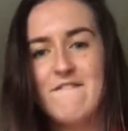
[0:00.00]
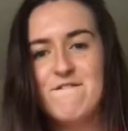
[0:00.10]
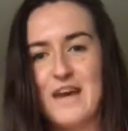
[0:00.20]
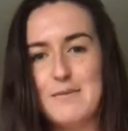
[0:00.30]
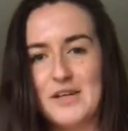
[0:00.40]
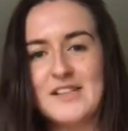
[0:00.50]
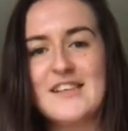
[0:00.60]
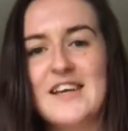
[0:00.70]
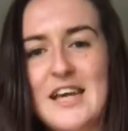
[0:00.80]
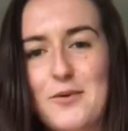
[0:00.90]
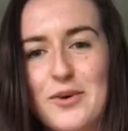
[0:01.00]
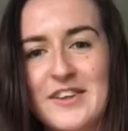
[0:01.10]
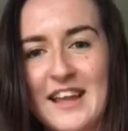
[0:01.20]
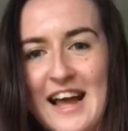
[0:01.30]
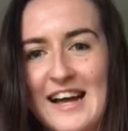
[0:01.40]
Famous. He won
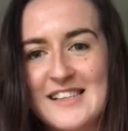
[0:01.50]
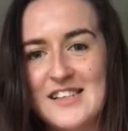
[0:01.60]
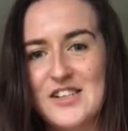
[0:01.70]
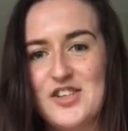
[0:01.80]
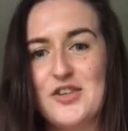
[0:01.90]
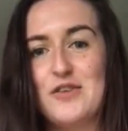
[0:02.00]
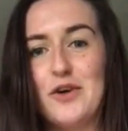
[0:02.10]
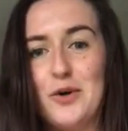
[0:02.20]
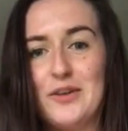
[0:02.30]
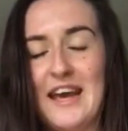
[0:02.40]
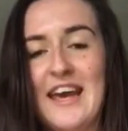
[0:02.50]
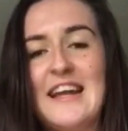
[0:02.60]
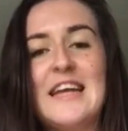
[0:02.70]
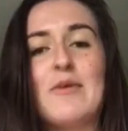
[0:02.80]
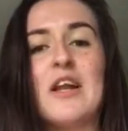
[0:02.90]
the last edition of OT
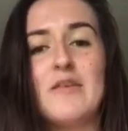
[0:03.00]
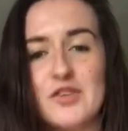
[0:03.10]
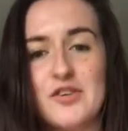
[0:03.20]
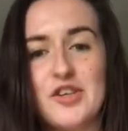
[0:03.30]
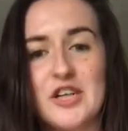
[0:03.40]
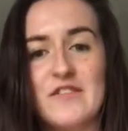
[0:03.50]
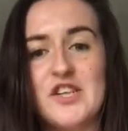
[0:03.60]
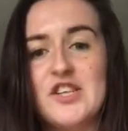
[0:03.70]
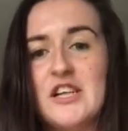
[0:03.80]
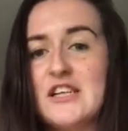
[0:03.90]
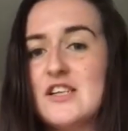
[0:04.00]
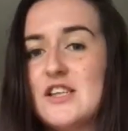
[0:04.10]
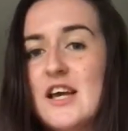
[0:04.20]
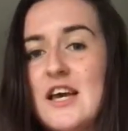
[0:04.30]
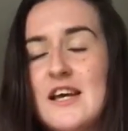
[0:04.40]
and he would love to go to Eurovision, and he's
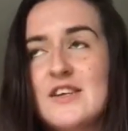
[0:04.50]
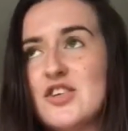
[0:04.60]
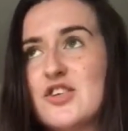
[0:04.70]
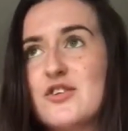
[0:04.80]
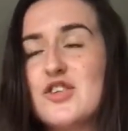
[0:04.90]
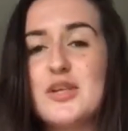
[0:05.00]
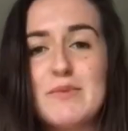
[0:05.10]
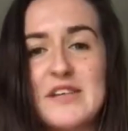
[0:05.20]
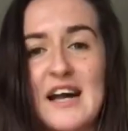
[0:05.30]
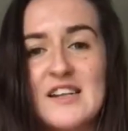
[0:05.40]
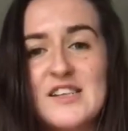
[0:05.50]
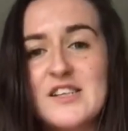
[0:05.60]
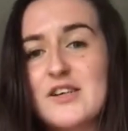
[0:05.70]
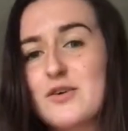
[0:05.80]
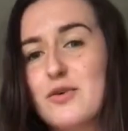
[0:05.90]
just super
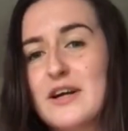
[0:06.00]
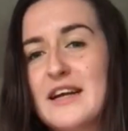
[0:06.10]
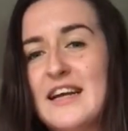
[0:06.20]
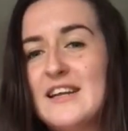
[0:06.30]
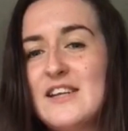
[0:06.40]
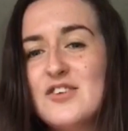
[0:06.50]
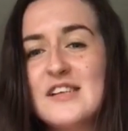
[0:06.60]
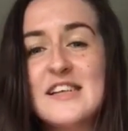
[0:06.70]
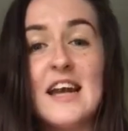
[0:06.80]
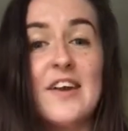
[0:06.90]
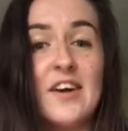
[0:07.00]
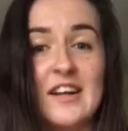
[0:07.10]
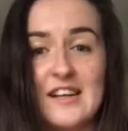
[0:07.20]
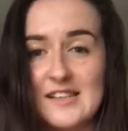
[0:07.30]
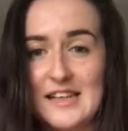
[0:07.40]
talented and quirky and interesting, and I'd
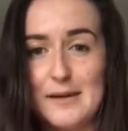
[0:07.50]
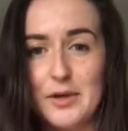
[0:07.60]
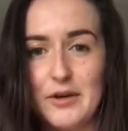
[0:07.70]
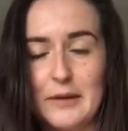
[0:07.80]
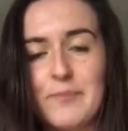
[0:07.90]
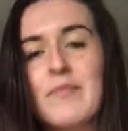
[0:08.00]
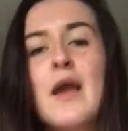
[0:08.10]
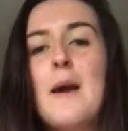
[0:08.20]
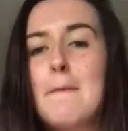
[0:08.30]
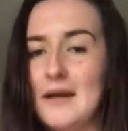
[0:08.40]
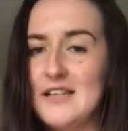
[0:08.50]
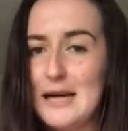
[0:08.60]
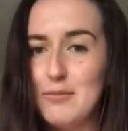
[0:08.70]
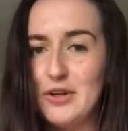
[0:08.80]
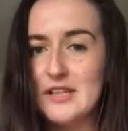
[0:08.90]
like to see him going. My
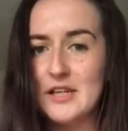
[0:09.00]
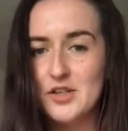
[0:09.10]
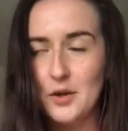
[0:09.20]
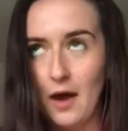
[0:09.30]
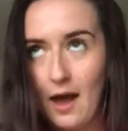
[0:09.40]
10 points go to